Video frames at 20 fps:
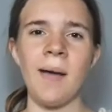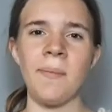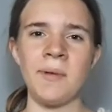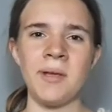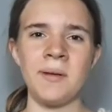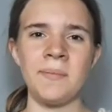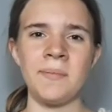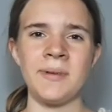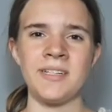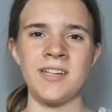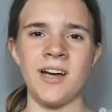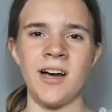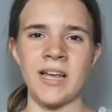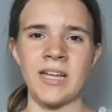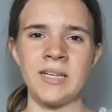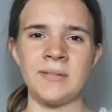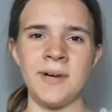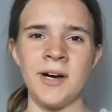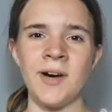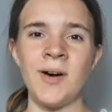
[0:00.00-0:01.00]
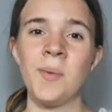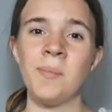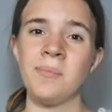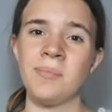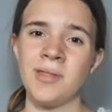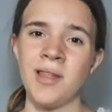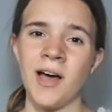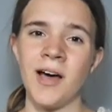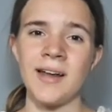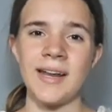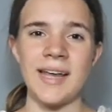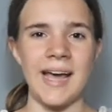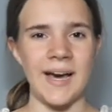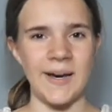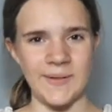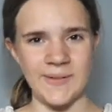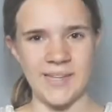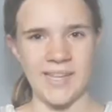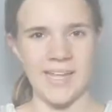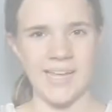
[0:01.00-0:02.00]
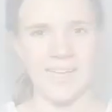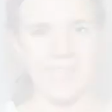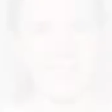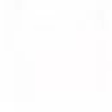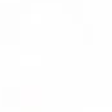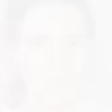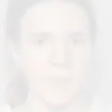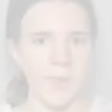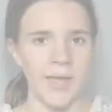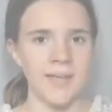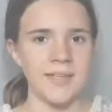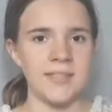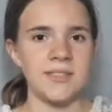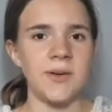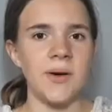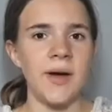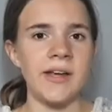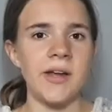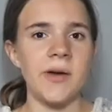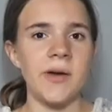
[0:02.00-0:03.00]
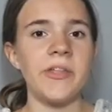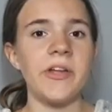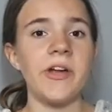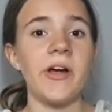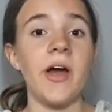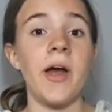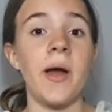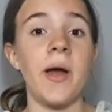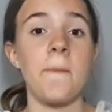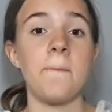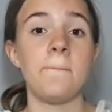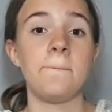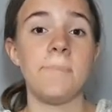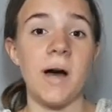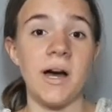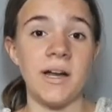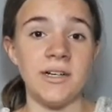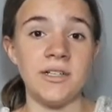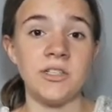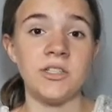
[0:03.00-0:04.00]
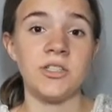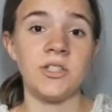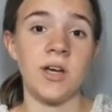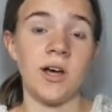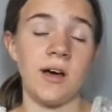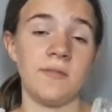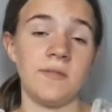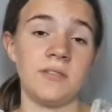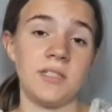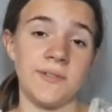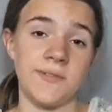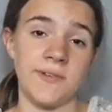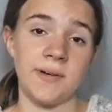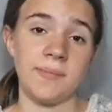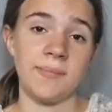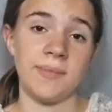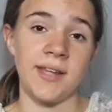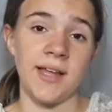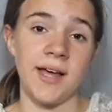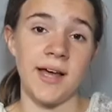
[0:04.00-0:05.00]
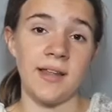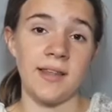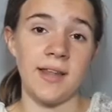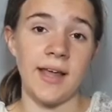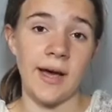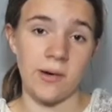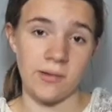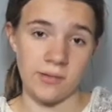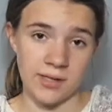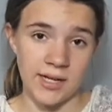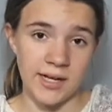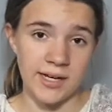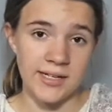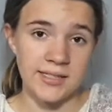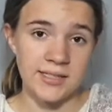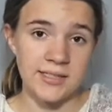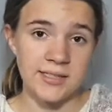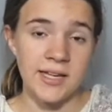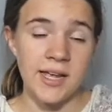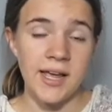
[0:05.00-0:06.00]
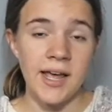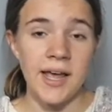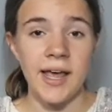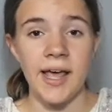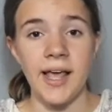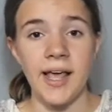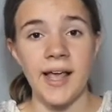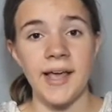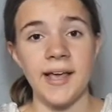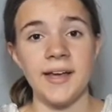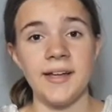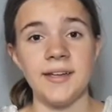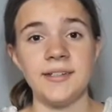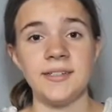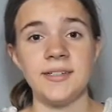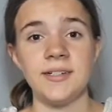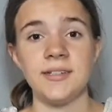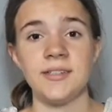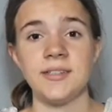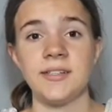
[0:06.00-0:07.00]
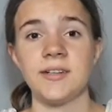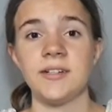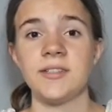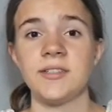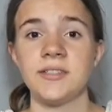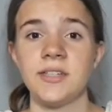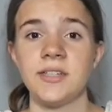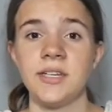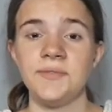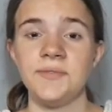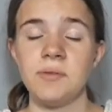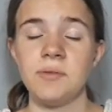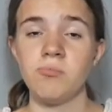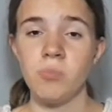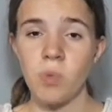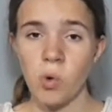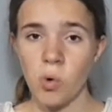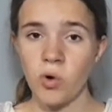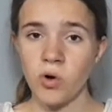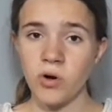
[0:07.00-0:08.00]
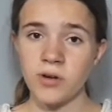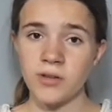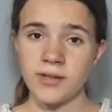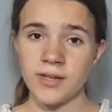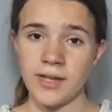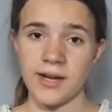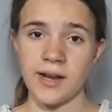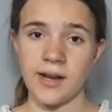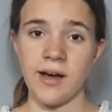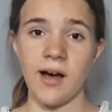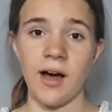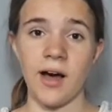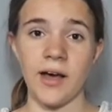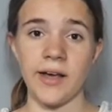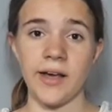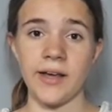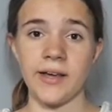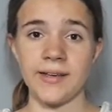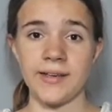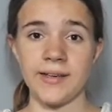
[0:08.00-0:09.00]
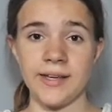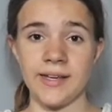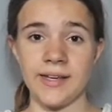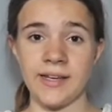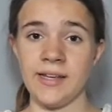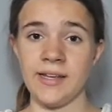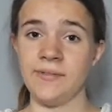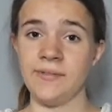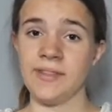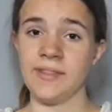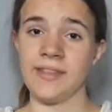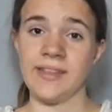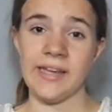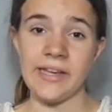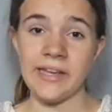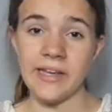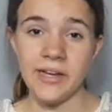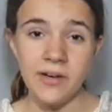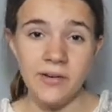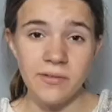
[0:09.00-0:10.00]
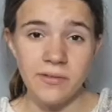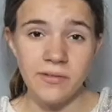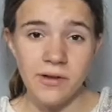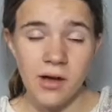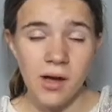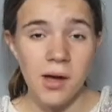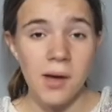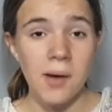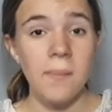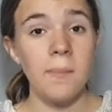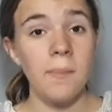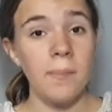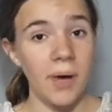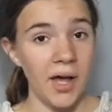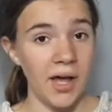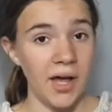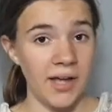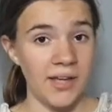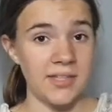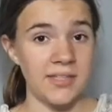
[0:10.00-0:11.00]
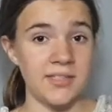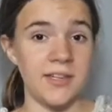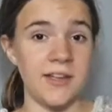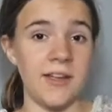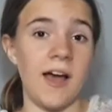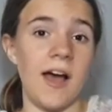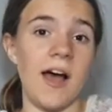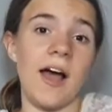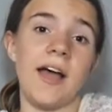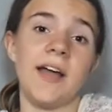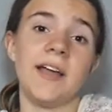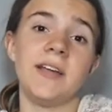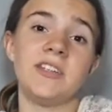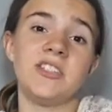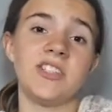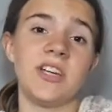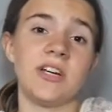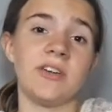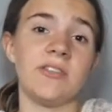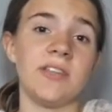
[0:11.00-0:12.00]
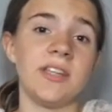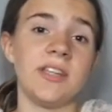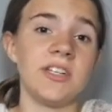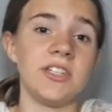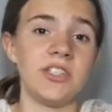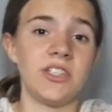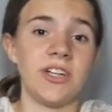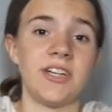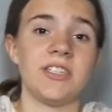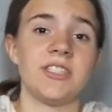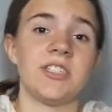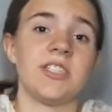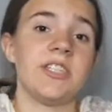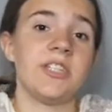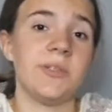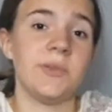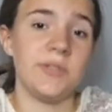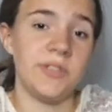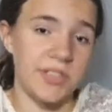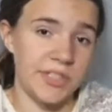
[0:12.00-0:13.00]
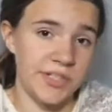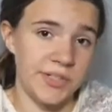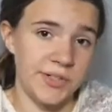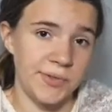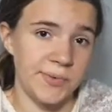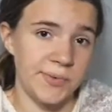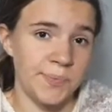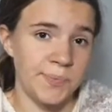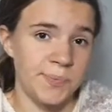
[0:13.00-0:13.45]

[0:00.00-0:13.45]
I'm going to be talking about plot outlines. So I know there are a bunch of different plot outlines, and there's even more than I can even think of, but I generally just use two.